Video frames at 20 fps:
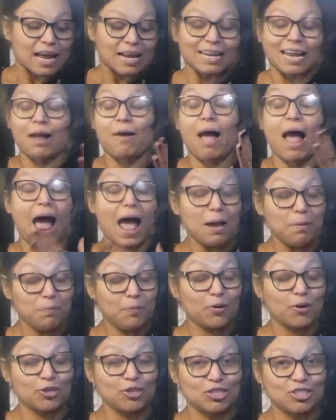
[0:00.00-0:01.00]
Now I
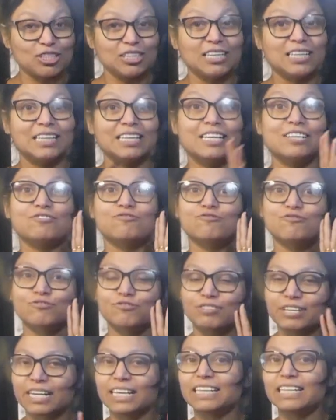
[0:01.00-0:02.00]
personally
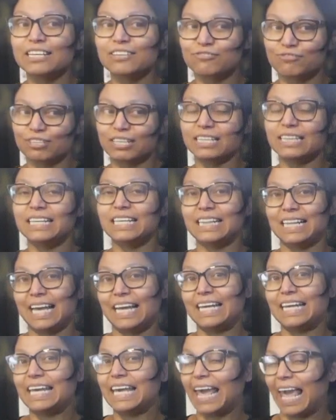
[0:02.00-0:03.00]
really
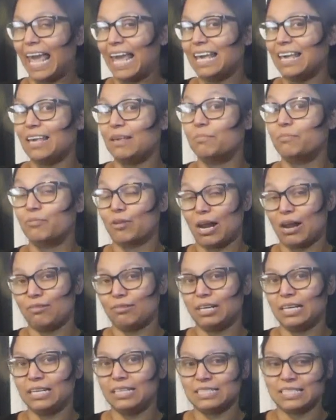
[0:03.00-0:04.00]
like cakey
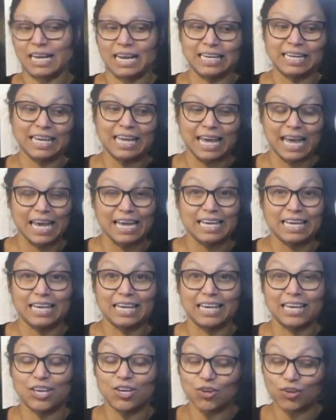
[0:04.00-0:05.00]
brownies and
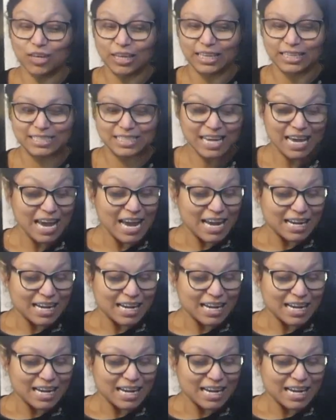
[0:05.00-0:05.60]
cakey cookies.